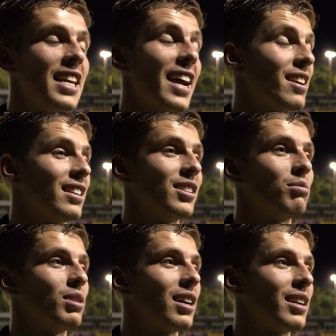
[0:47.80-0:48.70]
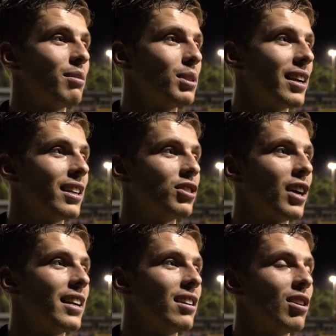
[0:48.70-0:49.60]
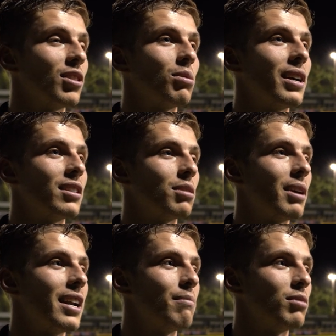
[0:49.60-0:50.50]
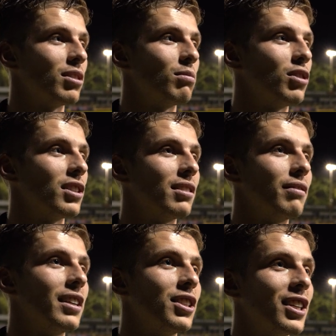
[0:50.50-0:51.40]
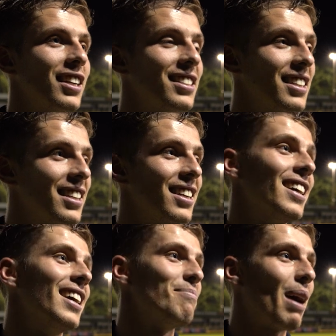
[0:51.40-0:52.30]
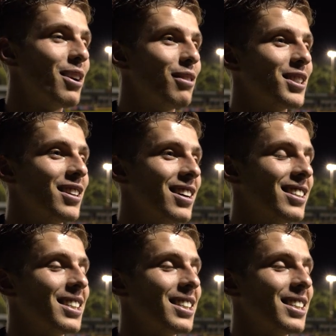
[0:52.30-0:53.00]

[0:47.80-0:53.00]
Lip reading: Yeah, listen, we done it in training last week, just me and him, just some crossing and finishing, and paid off tonight.